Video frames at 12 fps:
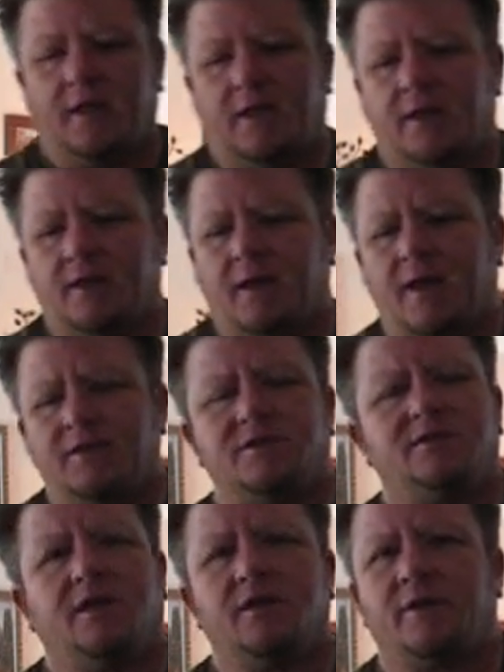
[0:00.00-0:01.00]
And I
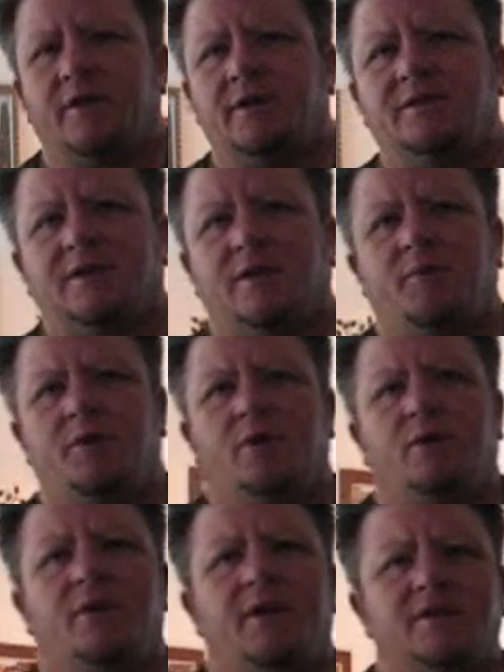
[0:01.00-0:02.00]
just tell her, ease up,
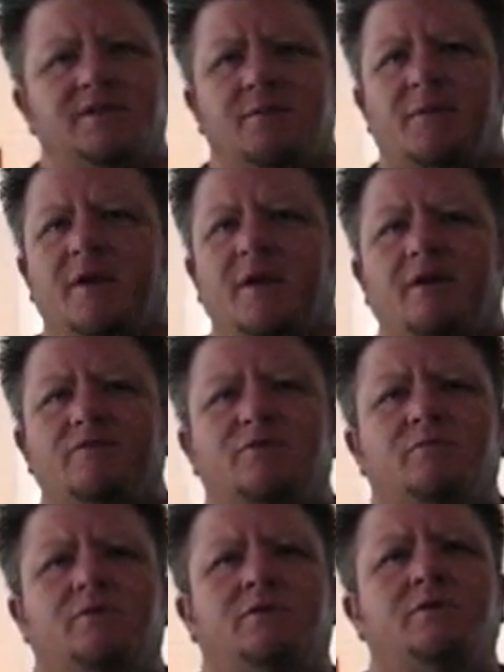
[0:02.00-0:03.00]
yes, I'm
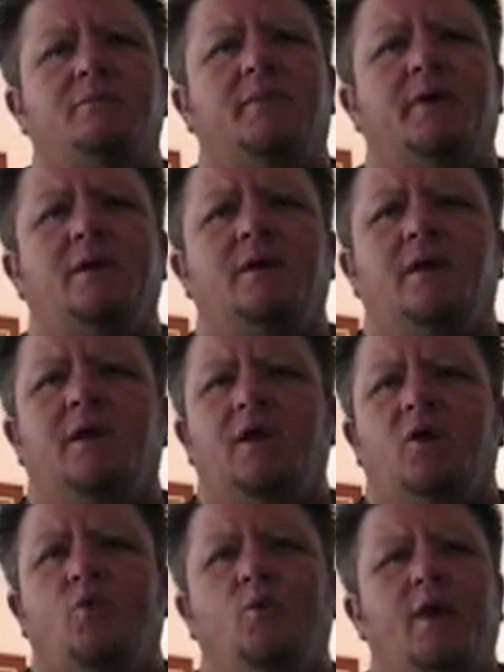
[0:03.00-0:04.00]
uncomfortable, but
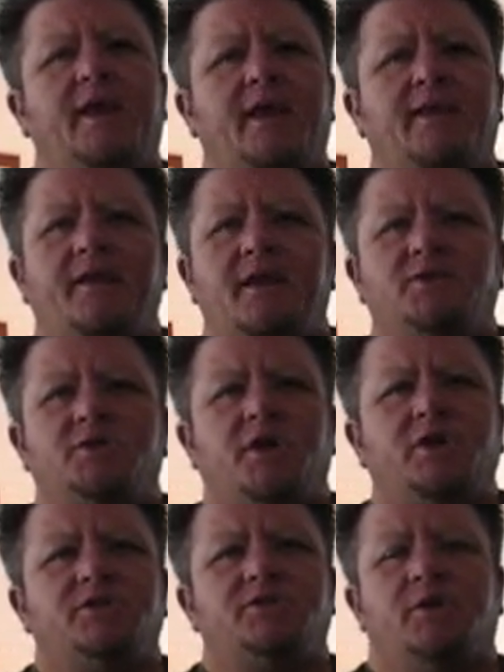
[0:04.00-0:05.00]
what can they
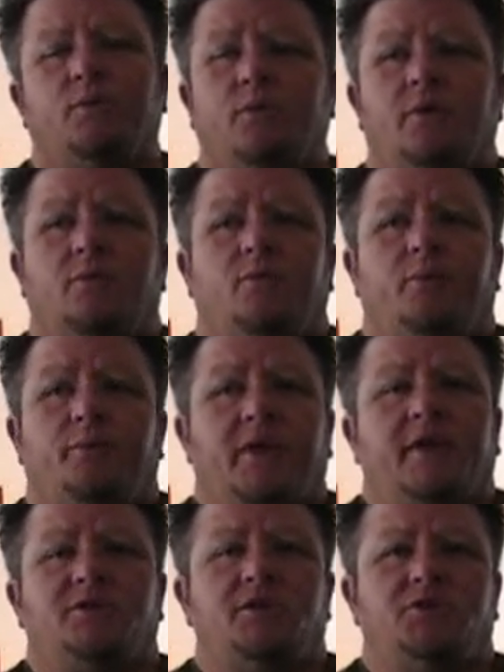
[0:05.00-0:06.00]
change? Well,
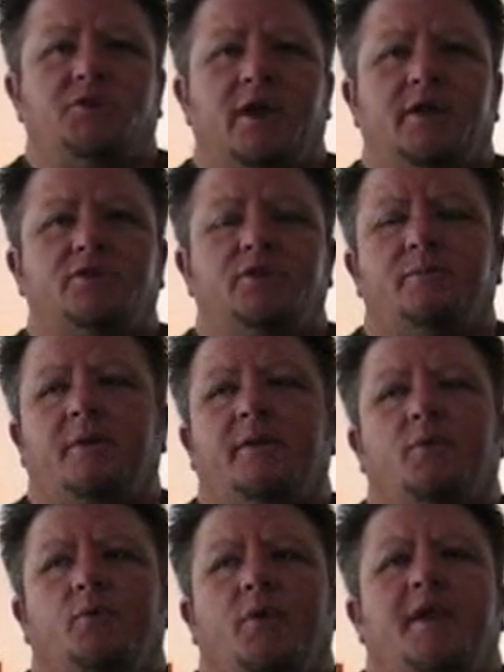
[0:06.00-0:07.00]
they can change their attitude, but
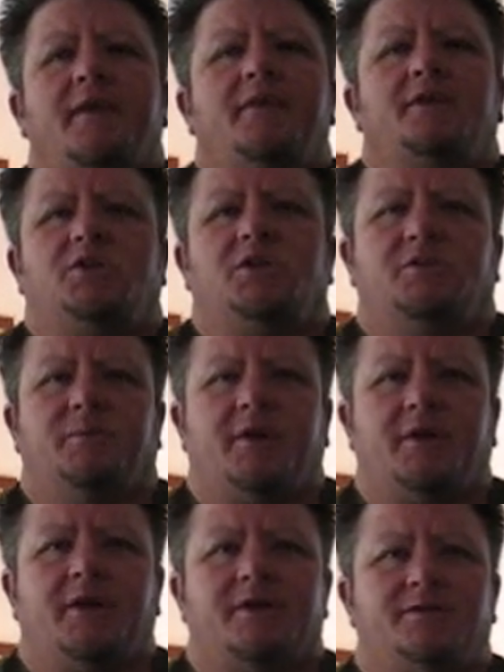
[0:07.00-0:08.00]
what can they change
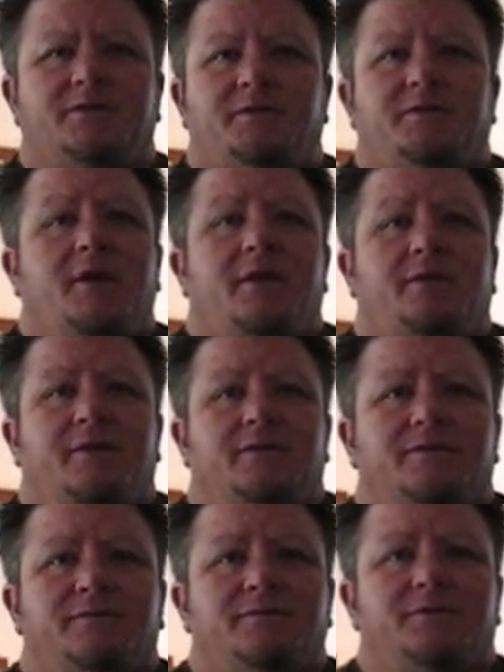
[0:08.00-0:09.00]
about us? Nothing.
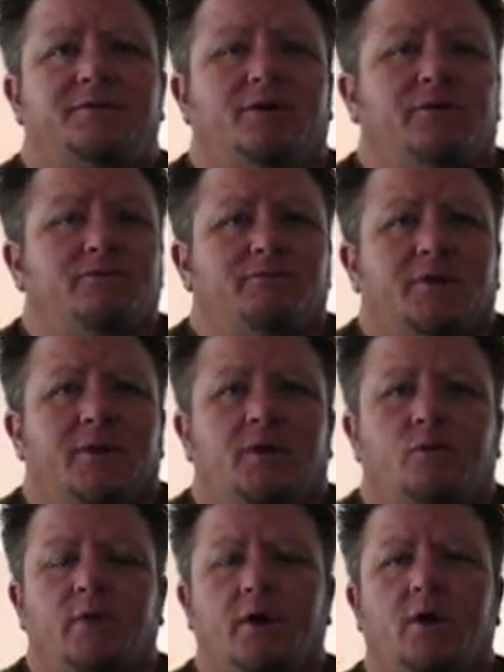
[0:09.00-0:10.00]
So
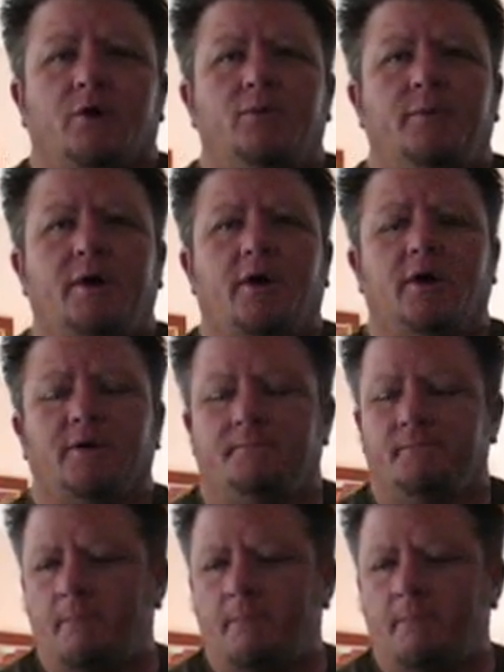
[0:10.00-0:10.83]
we are who we are.